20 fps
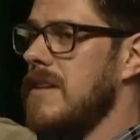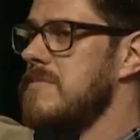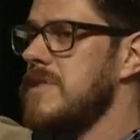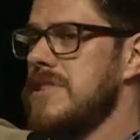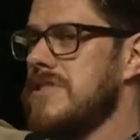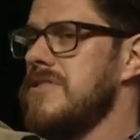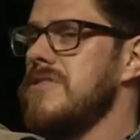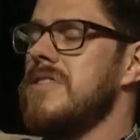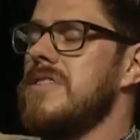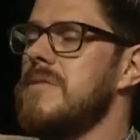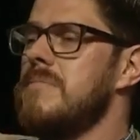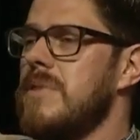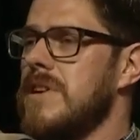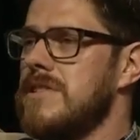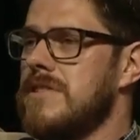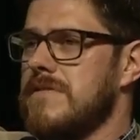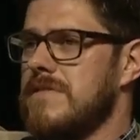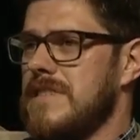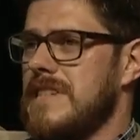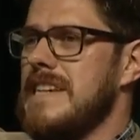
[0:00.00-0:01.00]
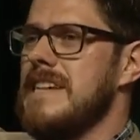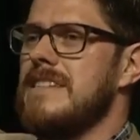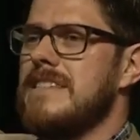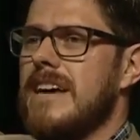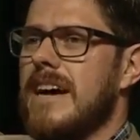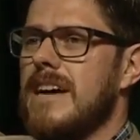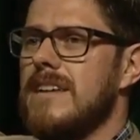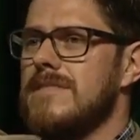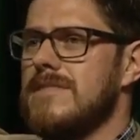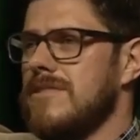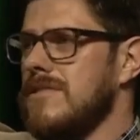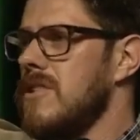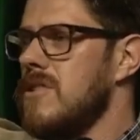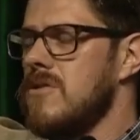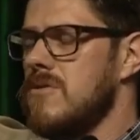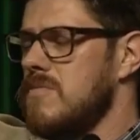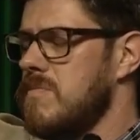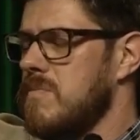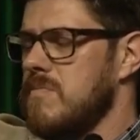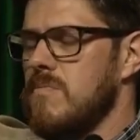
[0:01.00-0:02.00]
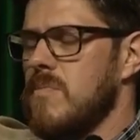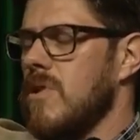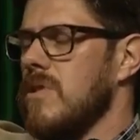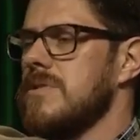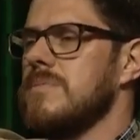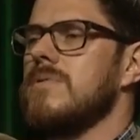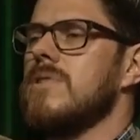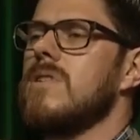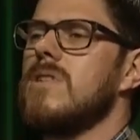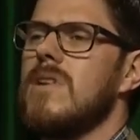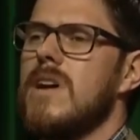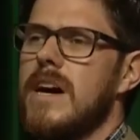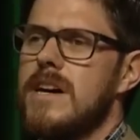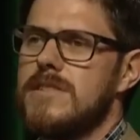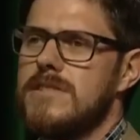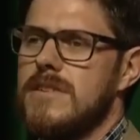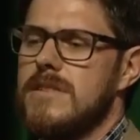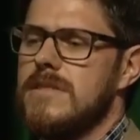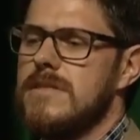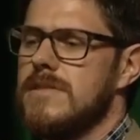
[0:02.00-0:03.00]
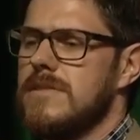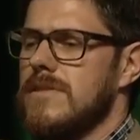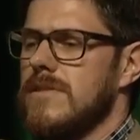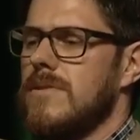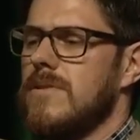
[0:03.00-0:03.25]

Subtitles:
I'm just doing a bunch of t-tests, no multiple corrections,